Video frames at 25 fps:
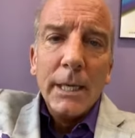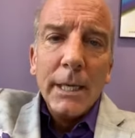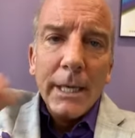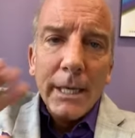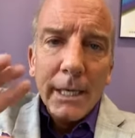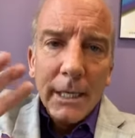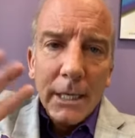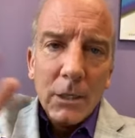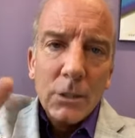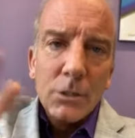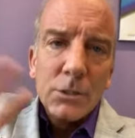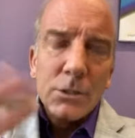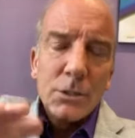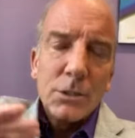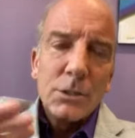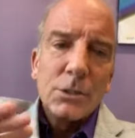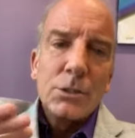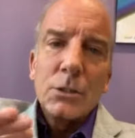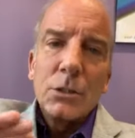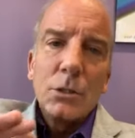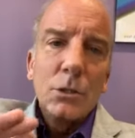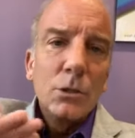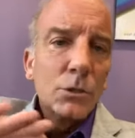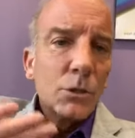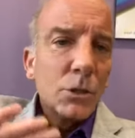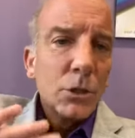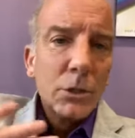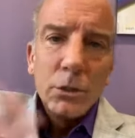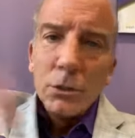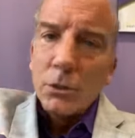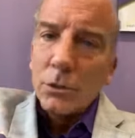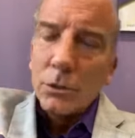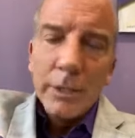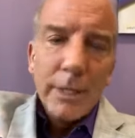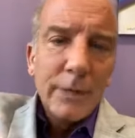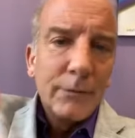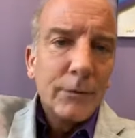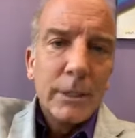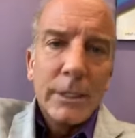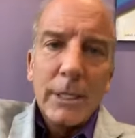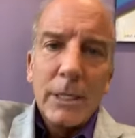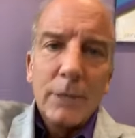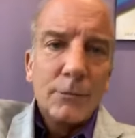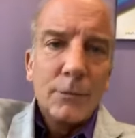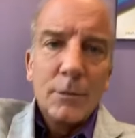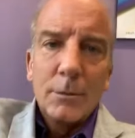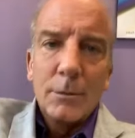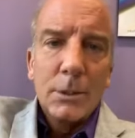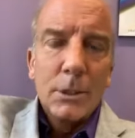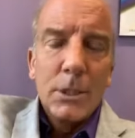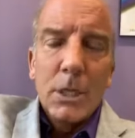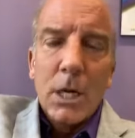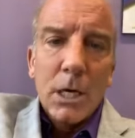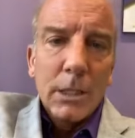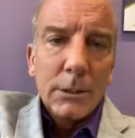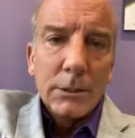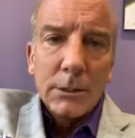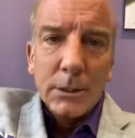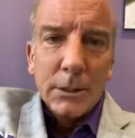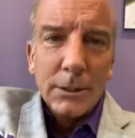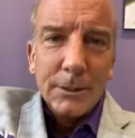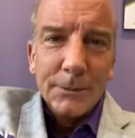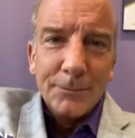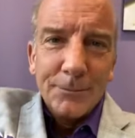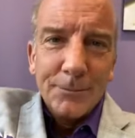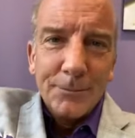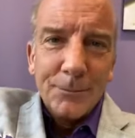Here's the solution you'll never get from a doctor.